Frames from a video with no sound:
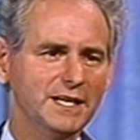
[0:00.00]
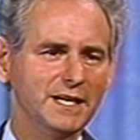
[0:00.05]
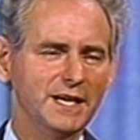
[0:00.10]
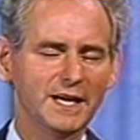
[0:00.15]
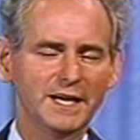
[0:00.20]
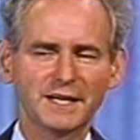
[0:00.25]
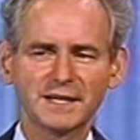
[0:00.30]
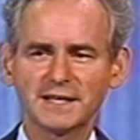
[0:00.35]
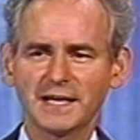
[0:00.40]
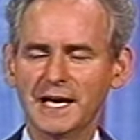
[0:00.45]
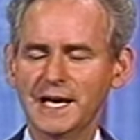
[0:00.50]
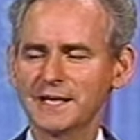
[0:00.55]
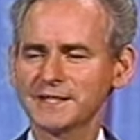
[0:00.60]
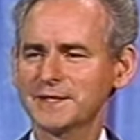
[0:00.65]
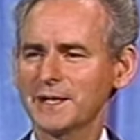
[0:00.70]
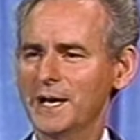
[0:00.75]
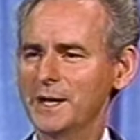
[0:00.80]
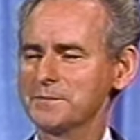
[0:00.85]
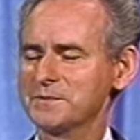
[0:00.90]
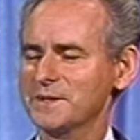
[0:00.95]
And I,
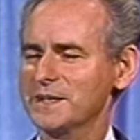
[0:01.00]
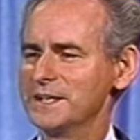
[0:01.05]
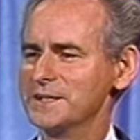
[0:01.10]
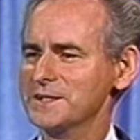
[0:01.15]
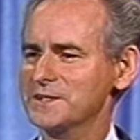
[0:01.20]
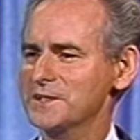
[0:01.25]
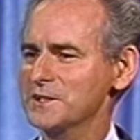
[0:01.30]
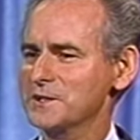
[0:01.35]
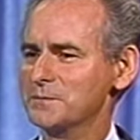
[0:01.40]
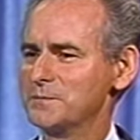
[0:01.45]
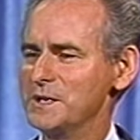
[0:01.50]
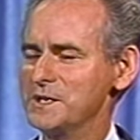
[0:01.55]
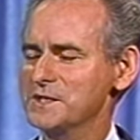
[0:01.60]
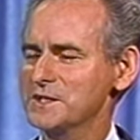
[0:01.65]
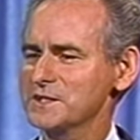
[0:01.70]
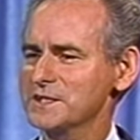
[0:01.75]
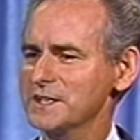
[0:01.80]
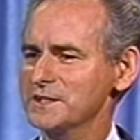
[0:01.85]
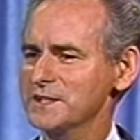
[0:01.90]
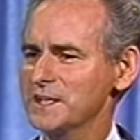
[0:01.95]
am getting
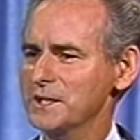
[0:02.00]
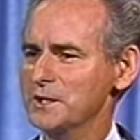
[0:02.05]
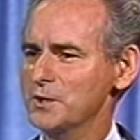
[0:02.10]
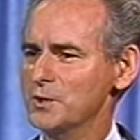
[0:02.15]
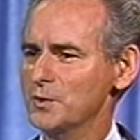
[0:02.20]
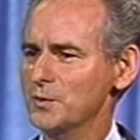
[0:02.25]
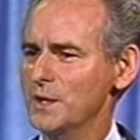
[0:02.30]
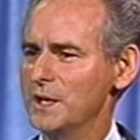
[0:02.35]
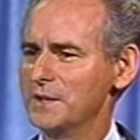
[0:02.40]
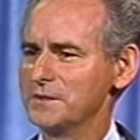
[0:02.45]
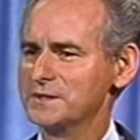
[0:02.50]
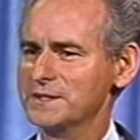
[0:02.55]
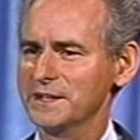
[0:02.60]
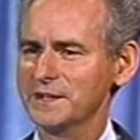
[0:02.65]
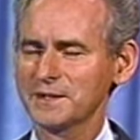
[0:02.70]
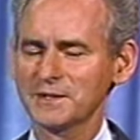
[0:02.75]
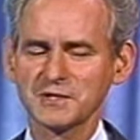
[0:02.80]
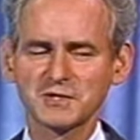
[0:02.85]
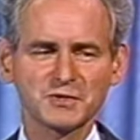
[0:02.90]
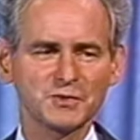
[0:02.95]
suspicious as I go around
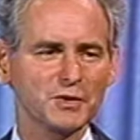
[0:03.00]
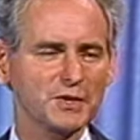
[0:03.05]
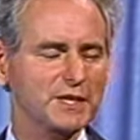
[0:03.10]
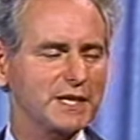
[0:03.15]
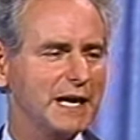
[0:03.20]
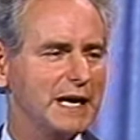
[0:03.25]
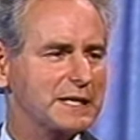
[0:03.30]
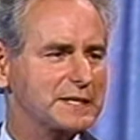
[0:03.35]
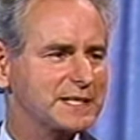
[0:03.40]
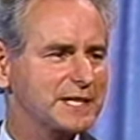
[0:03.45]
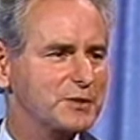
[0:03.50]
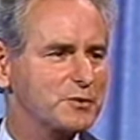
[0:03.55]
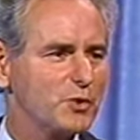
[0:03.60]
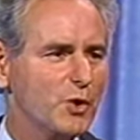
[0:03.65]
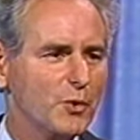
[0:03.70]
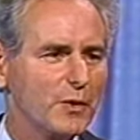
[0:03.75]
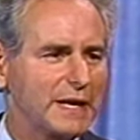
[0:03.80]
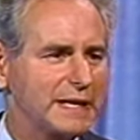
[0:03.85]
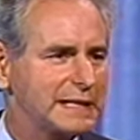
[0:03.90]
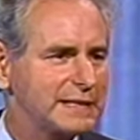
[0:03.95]
telling the story. God can
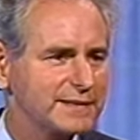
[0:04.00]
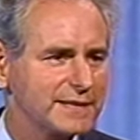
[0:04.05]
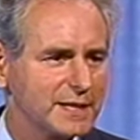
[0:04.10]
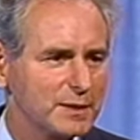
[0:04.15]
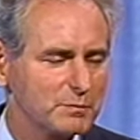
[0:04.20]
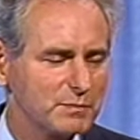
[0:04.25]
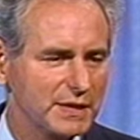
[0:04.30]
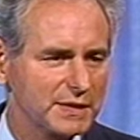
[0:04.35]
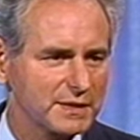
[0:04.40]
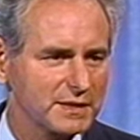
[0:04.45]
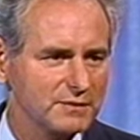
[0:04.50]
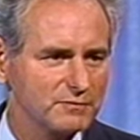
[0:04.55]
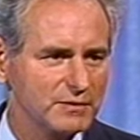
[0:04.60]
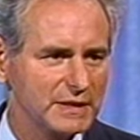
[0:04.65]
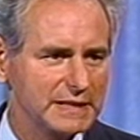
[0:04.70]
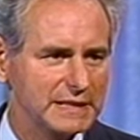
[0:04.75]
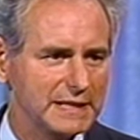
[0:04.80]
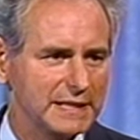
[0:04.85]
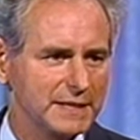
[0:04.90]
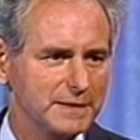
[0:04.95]
grow anything better than
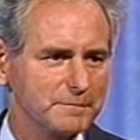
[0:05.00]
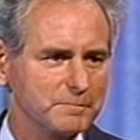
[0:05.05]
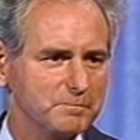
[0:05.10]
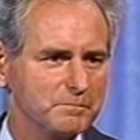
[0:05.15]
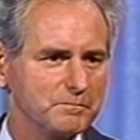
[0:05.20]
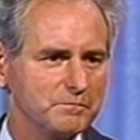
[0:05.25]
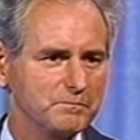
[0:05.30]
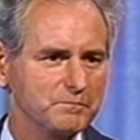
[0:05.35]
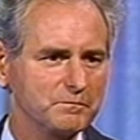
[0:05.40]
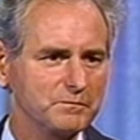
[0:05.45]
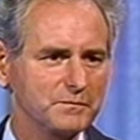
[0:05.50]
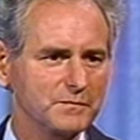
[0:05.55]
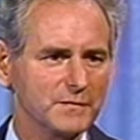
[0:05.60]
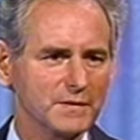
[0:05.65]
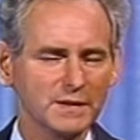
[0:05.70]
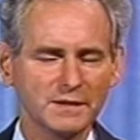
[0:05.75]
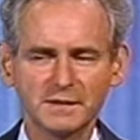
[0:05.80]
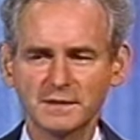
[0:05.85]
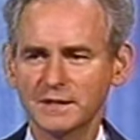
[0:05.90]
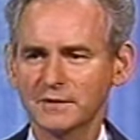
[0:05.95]
we can
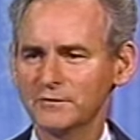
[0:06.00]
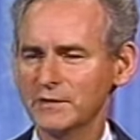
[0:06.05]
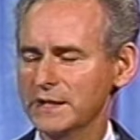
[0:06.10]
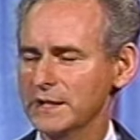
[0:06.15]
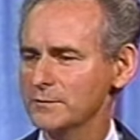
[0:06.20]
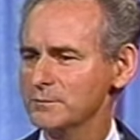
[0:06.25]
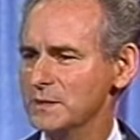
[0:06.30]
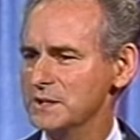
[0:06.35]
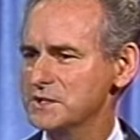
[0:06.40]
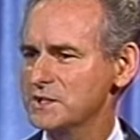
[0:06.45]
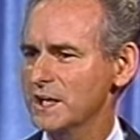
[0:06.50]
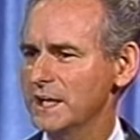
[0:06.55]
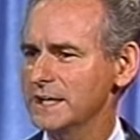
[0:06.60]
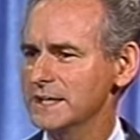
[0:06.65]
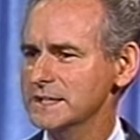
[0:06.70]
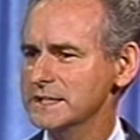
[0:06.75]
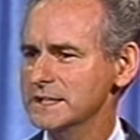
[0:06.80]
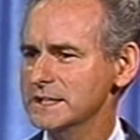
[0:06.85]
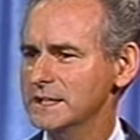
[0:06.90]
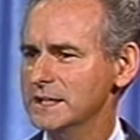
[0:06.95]
if we give Him a
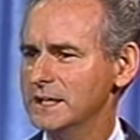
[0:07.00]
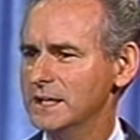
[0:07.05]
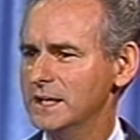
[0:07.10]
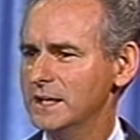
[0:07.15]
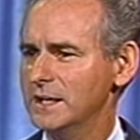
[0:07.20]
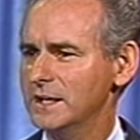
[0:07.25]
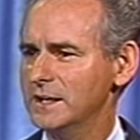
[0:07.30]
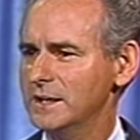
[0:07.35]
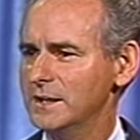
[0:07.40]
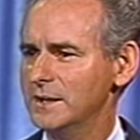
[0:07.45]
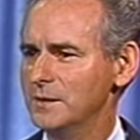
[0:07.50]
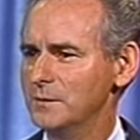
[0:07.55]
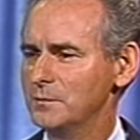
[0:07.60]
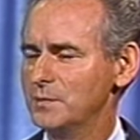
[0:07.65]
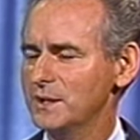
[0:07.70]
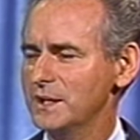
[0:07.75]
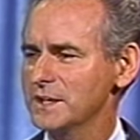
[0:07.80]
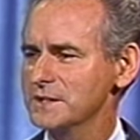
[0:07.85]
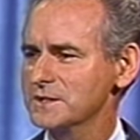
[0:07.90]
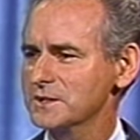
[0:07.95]
chance.
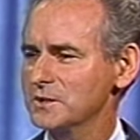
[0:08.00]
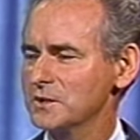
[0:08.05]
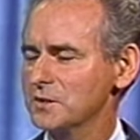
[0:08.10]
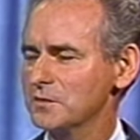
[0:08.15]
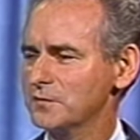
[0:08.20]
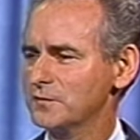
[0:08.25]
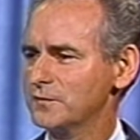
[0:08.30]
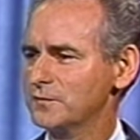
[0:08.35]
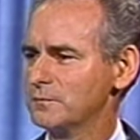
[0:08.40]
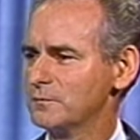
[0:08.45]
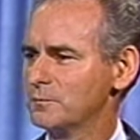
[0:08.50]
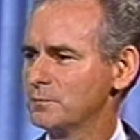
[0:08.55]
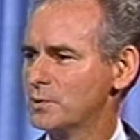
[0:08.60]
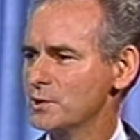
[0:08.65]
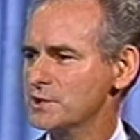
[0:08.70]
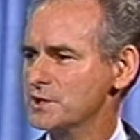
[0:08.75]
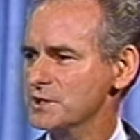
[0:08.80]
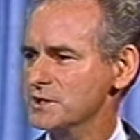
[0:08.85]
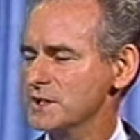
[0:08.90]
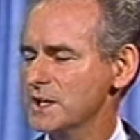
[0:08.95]
But He isn't going to
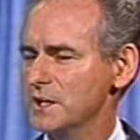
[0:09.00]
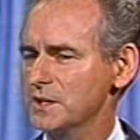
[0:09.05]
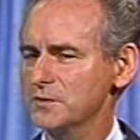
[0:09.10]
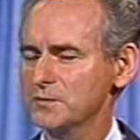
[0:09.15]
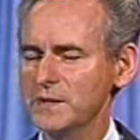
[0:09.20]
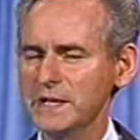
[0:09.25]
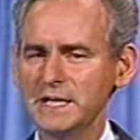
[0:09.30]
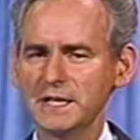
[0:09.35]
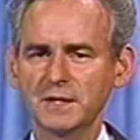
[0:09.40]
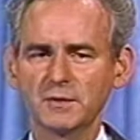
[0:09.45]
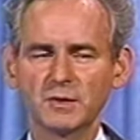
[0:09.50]
push us out of the way.